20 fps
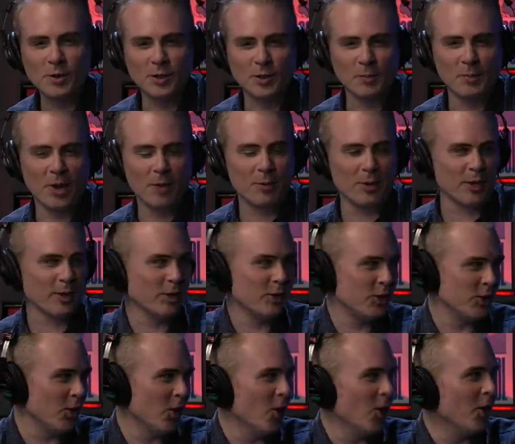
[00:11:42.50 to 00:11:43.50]
your baby in a
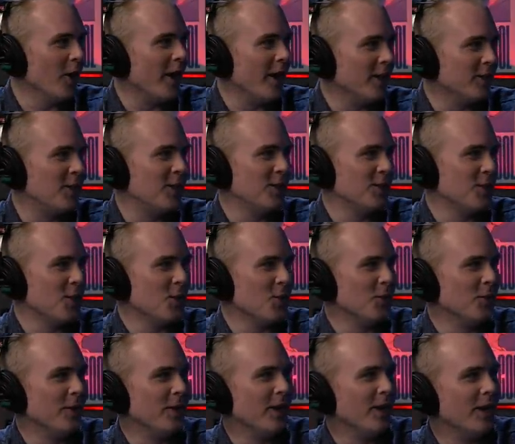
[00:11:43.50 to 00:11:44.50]
jar has his
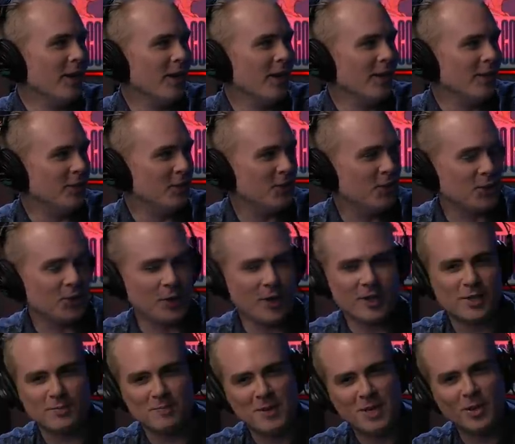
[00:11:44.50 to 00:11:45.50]
own
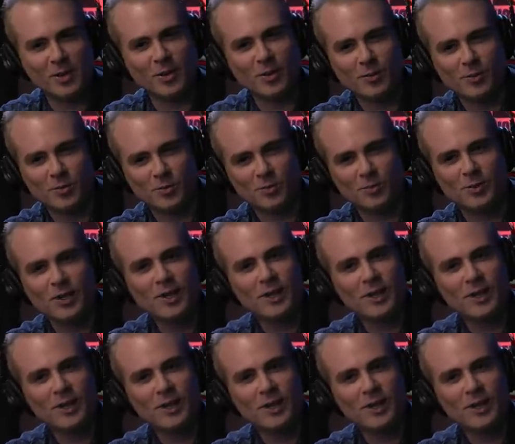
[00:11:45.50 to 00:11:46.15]
distress meter to